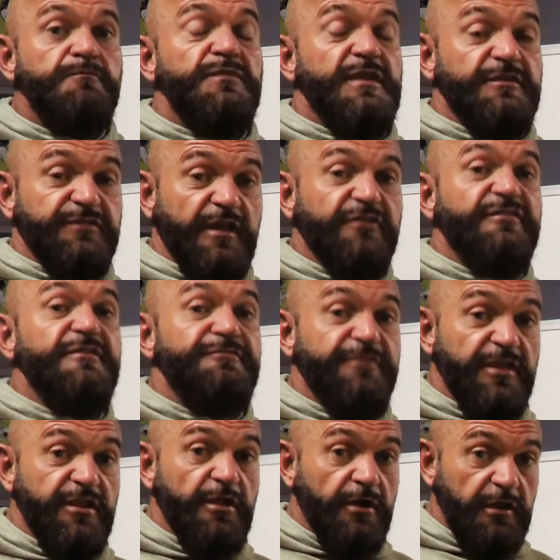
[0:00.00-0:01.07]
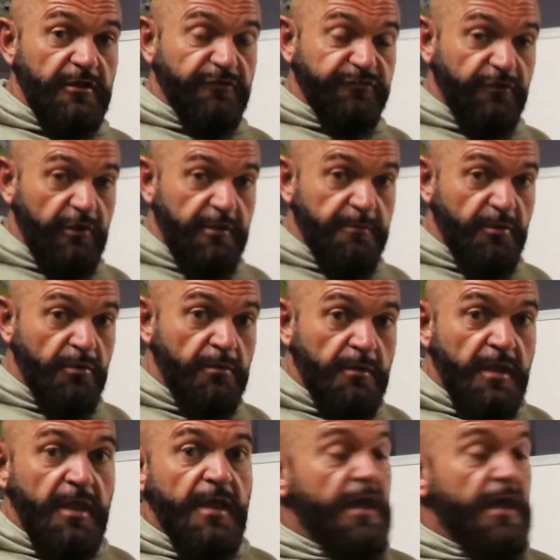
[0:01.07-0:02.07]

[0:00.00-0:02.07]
It's actually very highly soluble.